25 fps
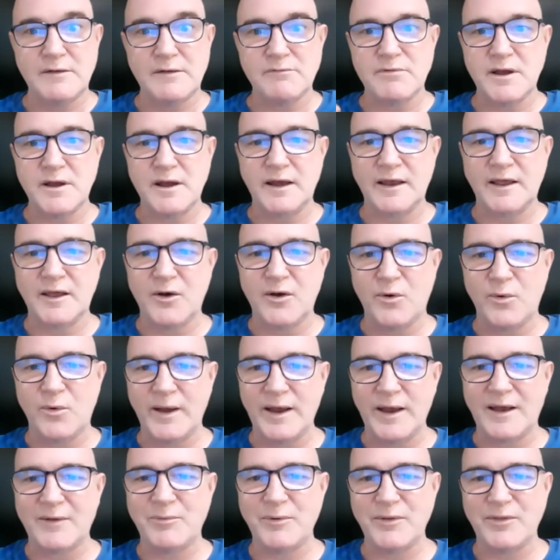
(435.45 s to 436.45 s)
really
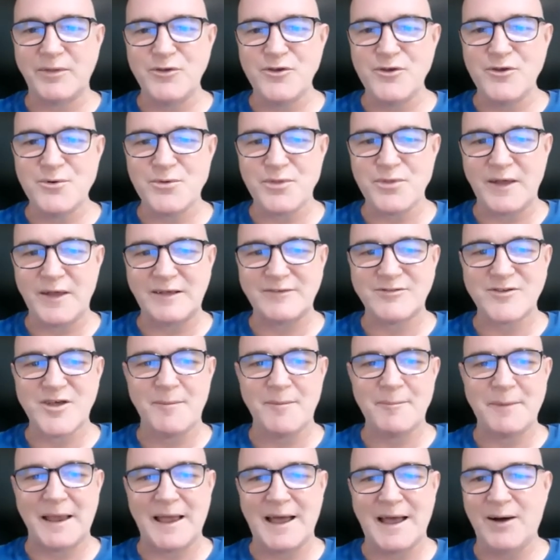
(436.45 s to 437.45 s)
quick with new things
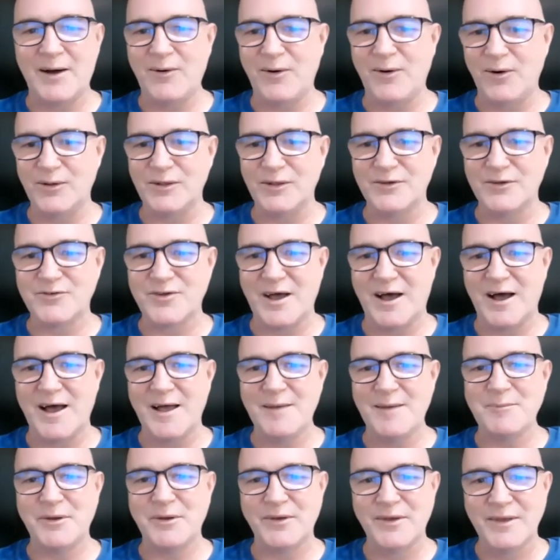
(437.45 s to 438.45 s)
coming out all the
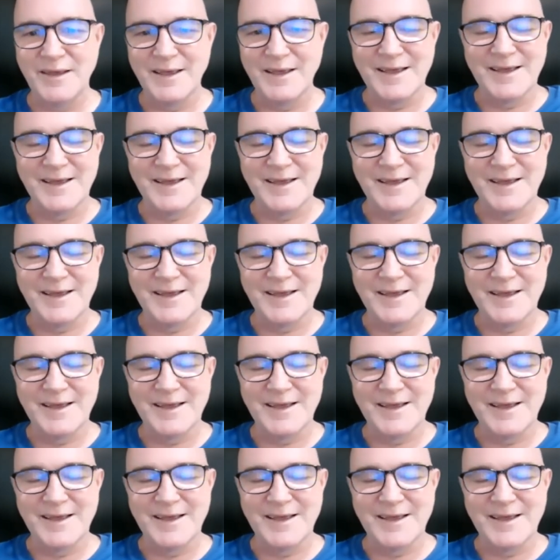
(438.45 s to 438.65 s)
time, and